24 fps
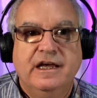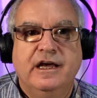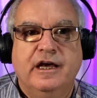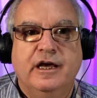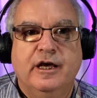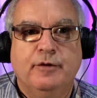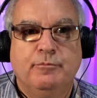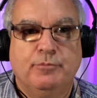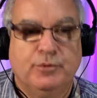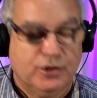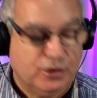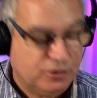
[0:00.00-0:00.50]

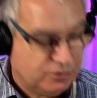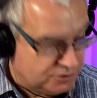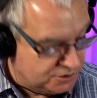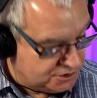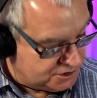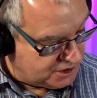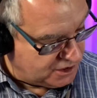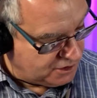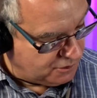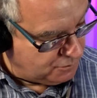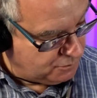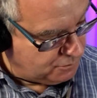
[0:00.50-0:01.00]
But
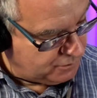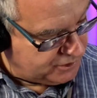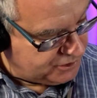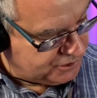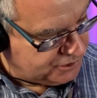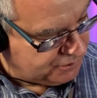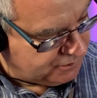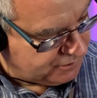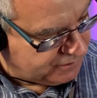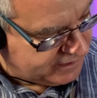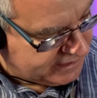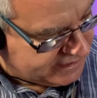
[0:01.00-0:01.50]
also with
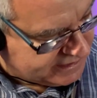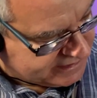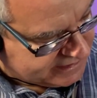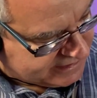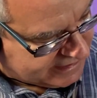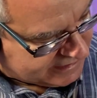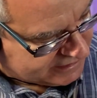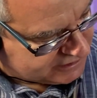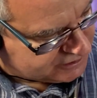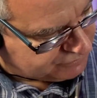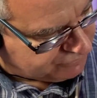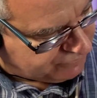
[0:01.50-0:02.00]
your
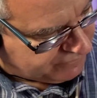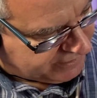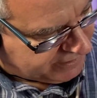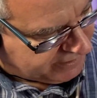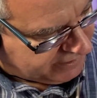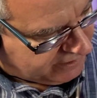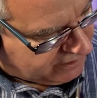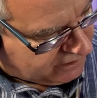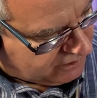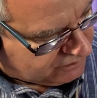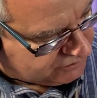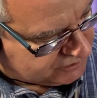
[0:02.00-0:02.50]
index
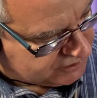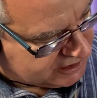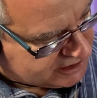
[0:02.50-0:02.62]
finger on the